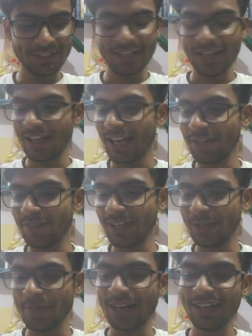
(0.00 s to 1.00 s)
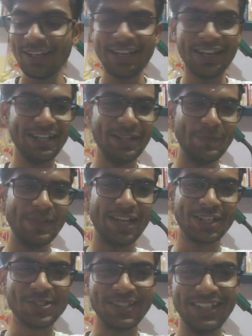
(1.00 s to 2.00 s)
I very badly hate DP
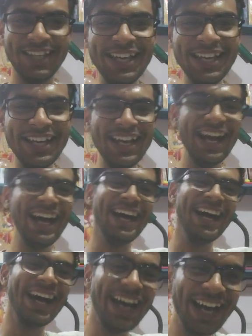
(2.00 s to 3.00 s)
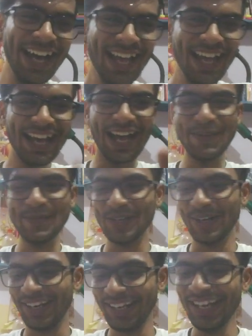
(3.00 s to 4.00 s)
actually. I'm
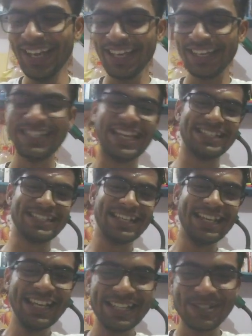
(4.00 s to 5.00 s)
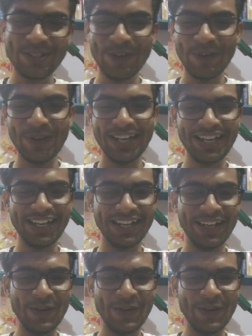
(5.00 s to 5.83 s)
sorry. Yes. So,